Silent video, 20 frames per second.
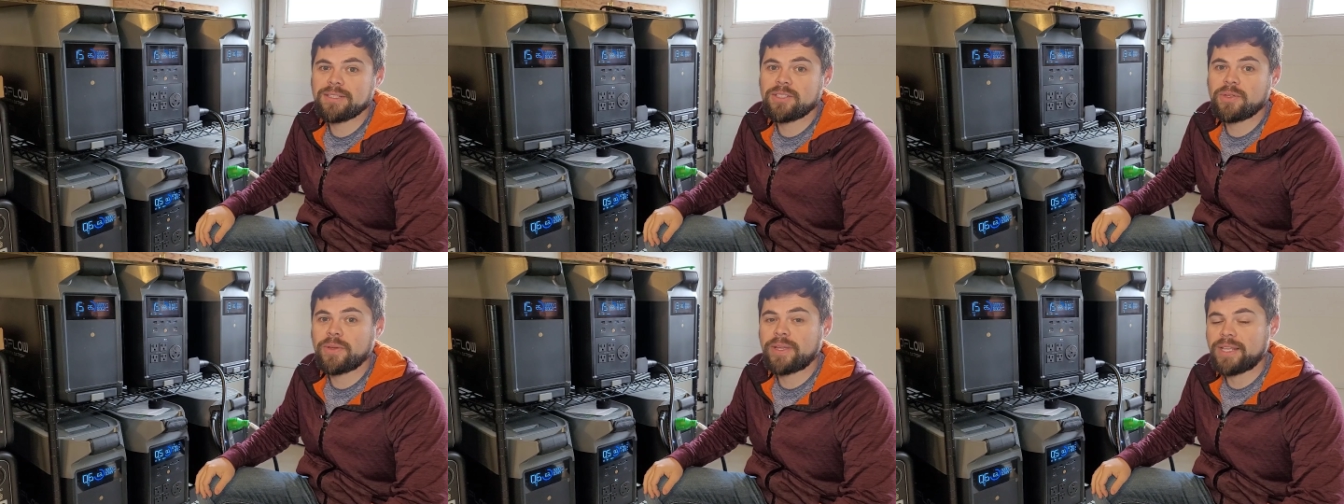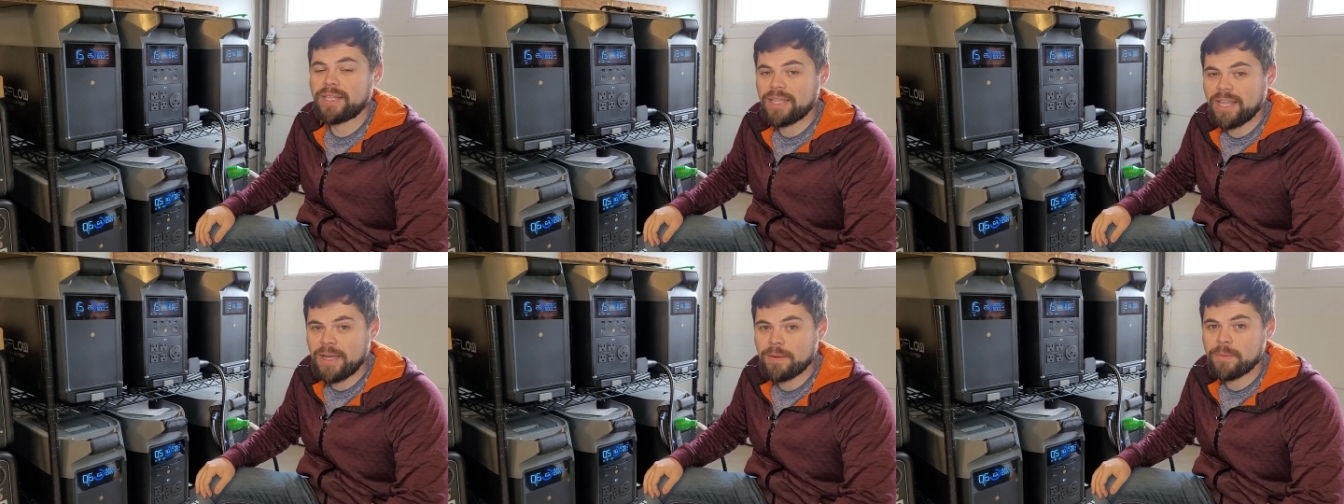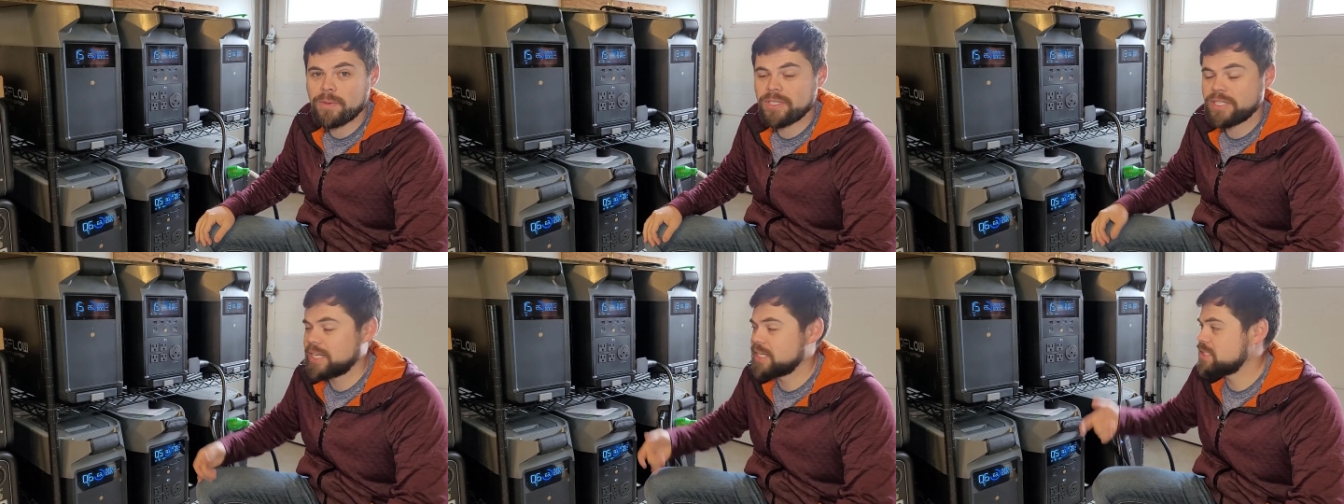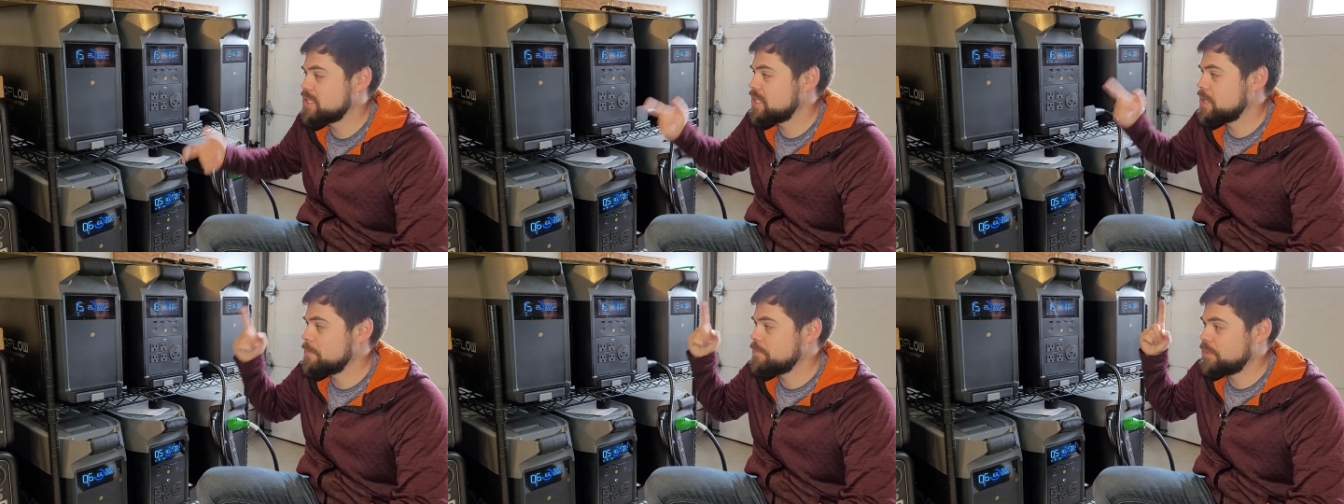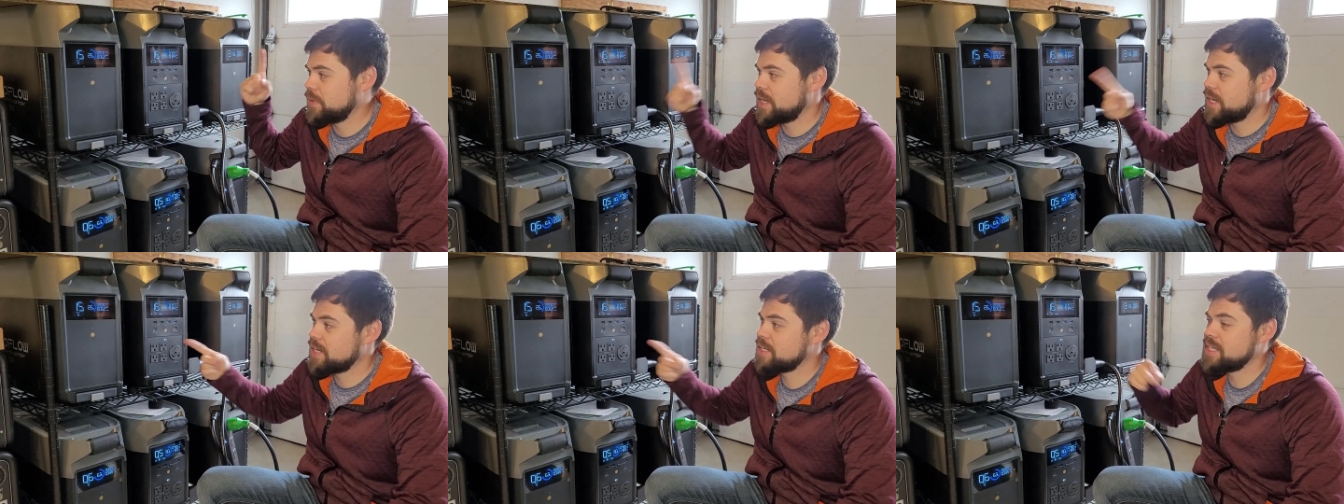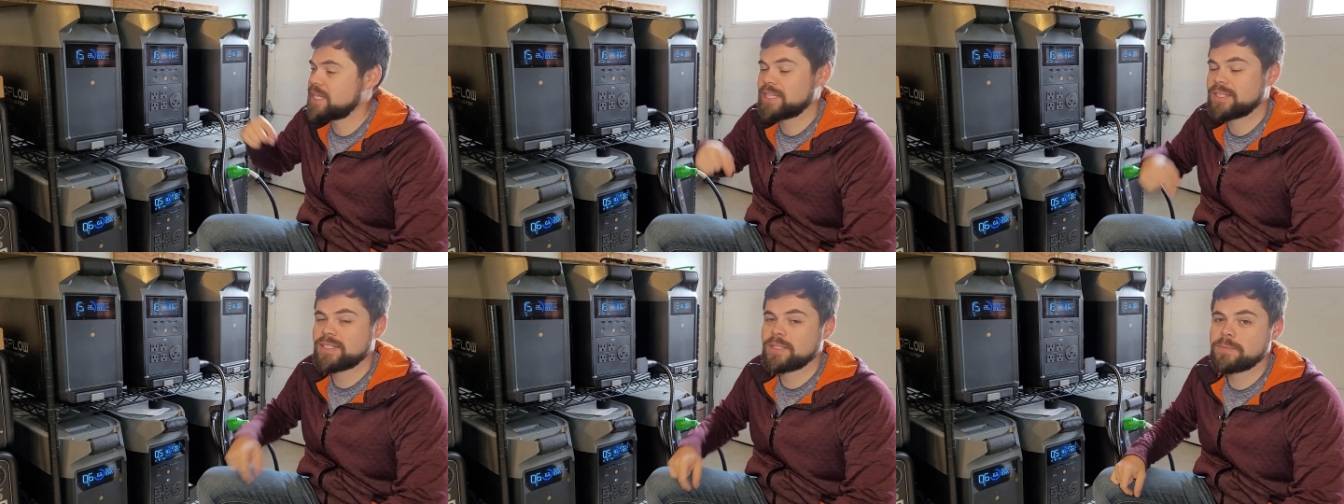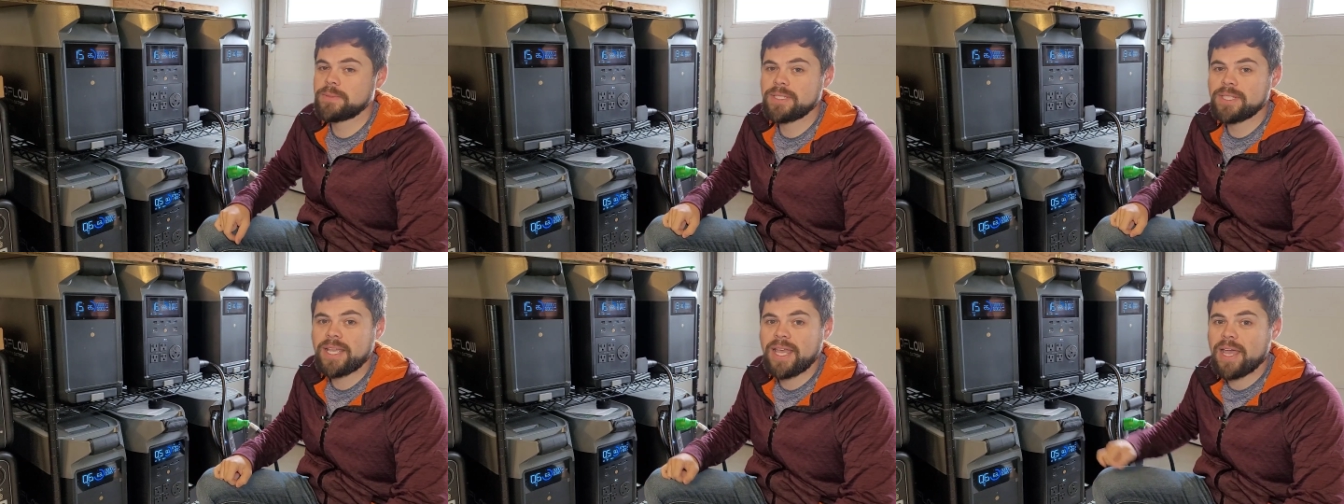doing a lot more testing. I gotta take this
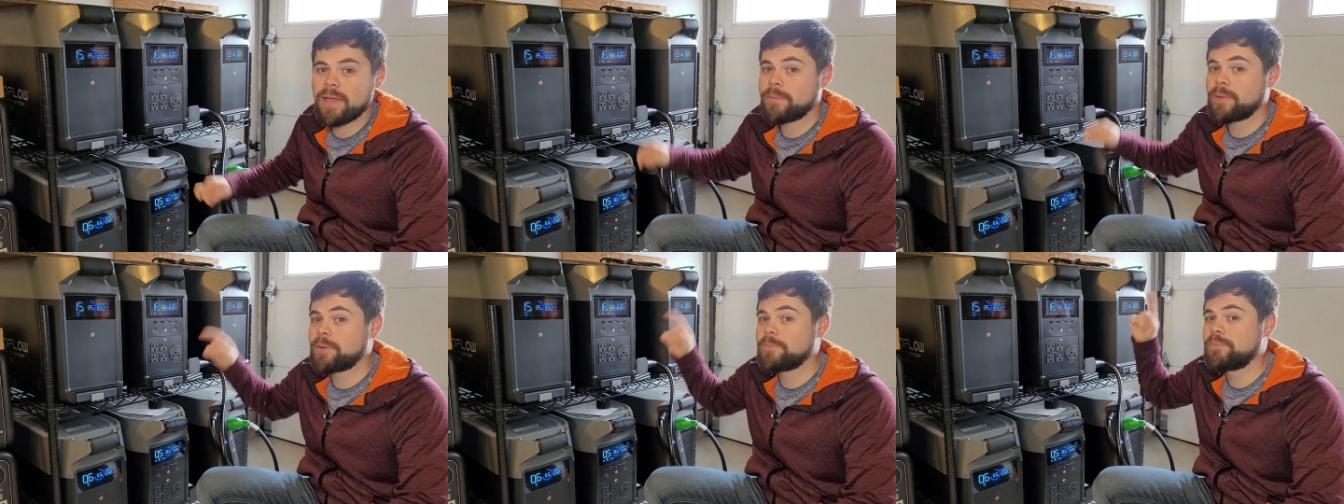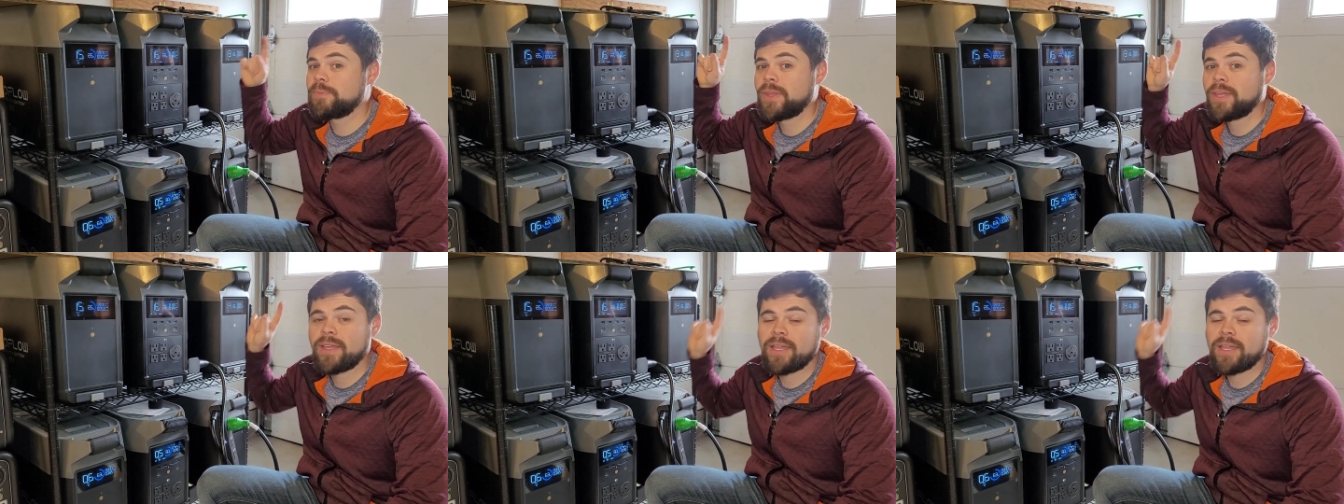up to the cabin.